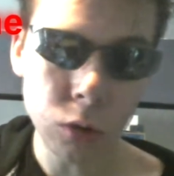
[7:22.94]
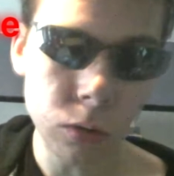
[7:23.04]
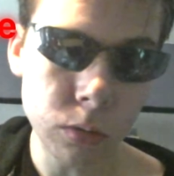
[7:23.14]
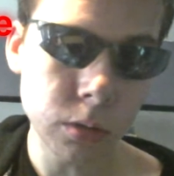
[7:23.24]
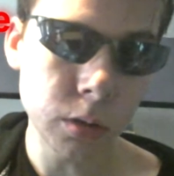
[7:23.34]

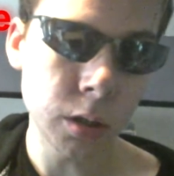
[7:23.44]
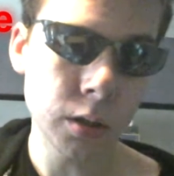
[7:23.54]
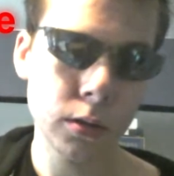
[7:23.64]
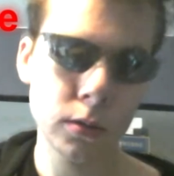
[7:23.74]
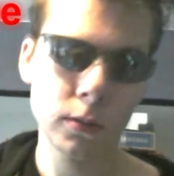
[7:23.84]
Room,
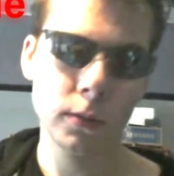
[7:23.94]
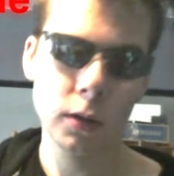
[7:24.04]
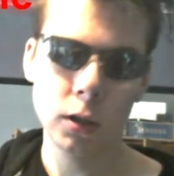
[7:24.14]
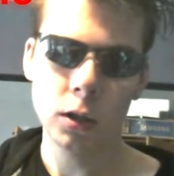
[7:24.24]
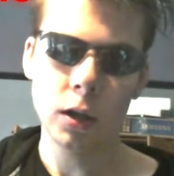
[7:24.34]

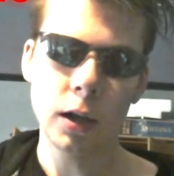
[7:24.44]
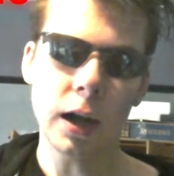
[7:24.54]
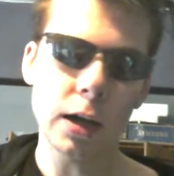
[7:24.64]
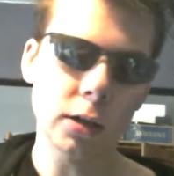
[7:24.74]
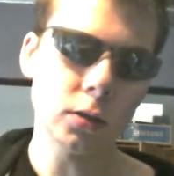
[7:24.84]

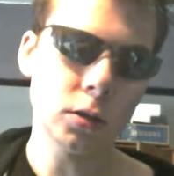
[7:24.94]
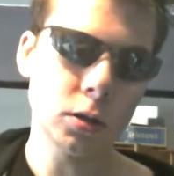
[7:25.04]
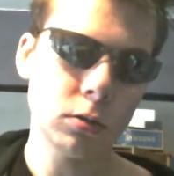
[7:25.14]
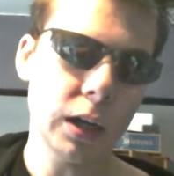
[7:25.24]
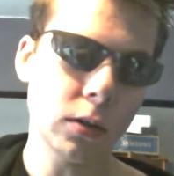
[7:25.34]

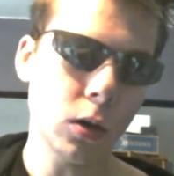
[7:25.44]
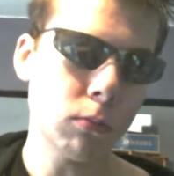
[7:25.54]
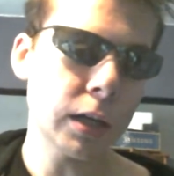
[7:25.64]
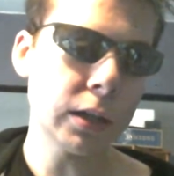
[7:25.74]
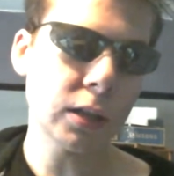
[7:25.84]
and I
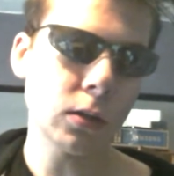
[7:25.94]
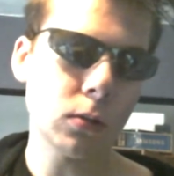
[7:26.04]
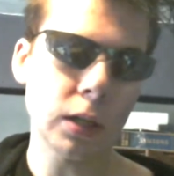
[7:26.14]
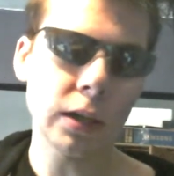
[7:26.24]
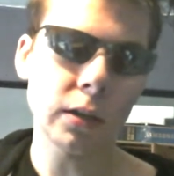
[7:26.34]
don't mind
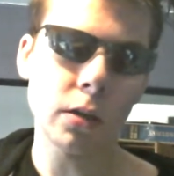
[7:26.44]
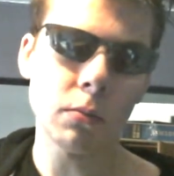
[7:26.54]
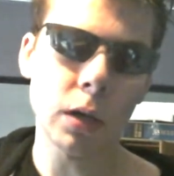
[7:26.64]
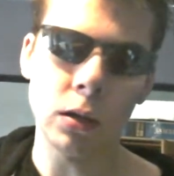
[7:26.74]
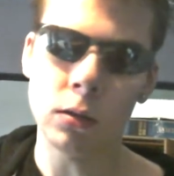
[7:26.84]
anyone
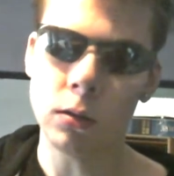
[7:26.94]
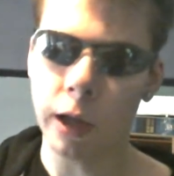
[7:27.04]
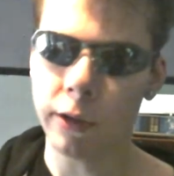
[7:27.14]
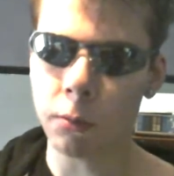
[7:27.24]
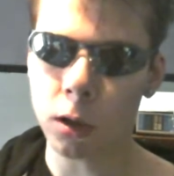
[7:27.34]
adding me,
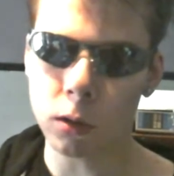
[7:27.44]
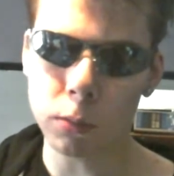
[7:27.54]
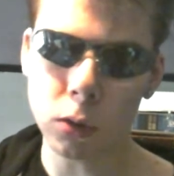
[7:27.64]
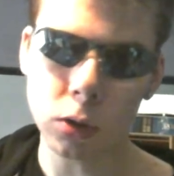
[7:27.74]
as I'm gonna